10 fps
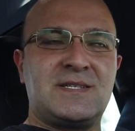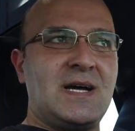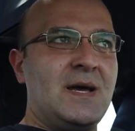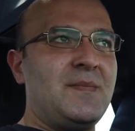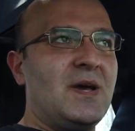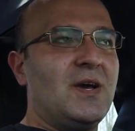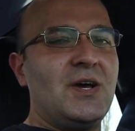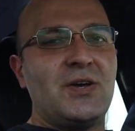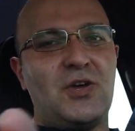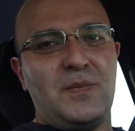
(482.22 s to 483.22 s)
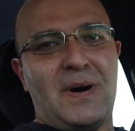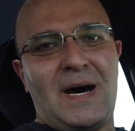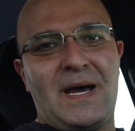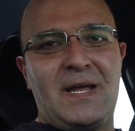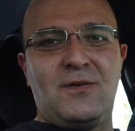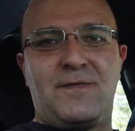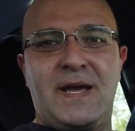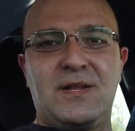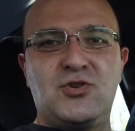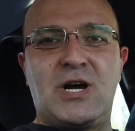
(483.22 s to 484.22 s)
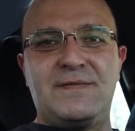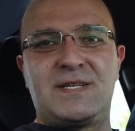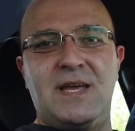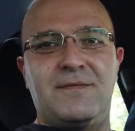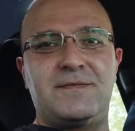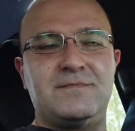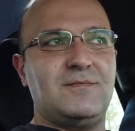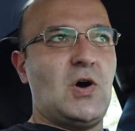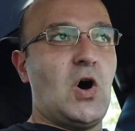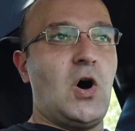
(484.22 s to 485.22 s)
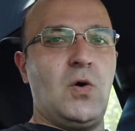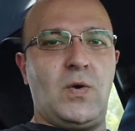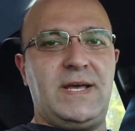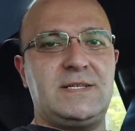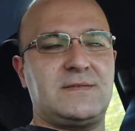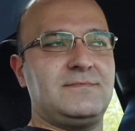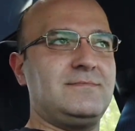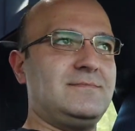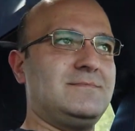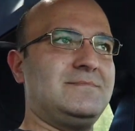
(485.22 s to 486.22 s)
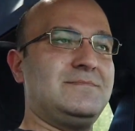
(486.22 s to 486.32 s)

Till next time, goodbye, and don't forget to drive safe always.